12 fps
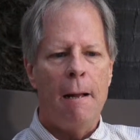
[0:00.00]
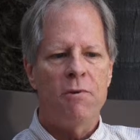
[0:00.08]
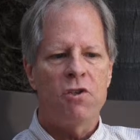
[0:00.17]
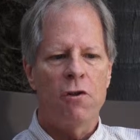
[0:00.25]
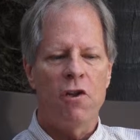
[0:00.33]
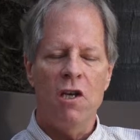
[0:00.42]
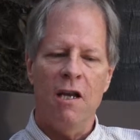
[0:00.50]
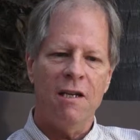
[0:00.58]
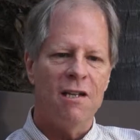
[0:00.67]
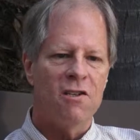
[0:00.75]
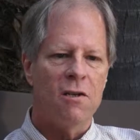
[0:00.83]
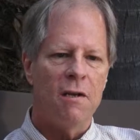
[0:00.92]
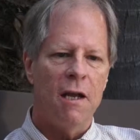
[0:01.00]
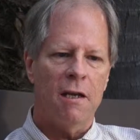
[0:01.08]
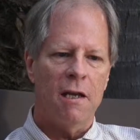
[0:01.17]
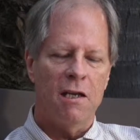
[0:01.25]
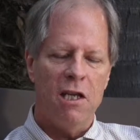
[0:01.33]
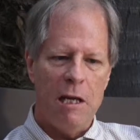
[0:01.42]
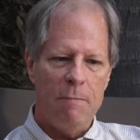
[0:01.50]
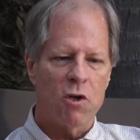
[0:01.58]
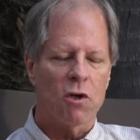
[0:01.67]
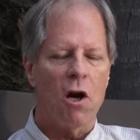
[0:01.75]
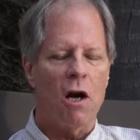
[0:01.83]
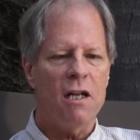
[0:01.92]
so that it can keep your
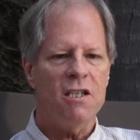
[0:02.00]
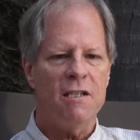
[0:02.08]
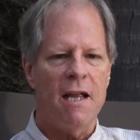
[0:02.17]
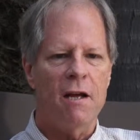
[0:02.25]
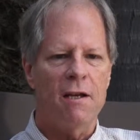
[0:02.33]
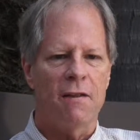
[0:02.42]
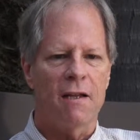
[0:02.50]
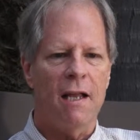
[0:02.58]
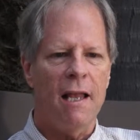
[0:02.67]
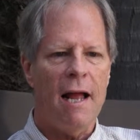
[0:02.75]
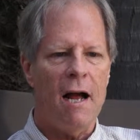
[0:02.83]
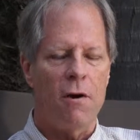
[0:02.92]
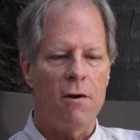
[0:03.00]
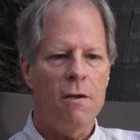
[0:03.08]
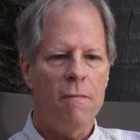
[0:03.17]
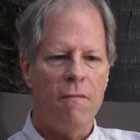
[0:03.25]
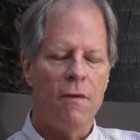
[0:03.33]
costs down in the cloud,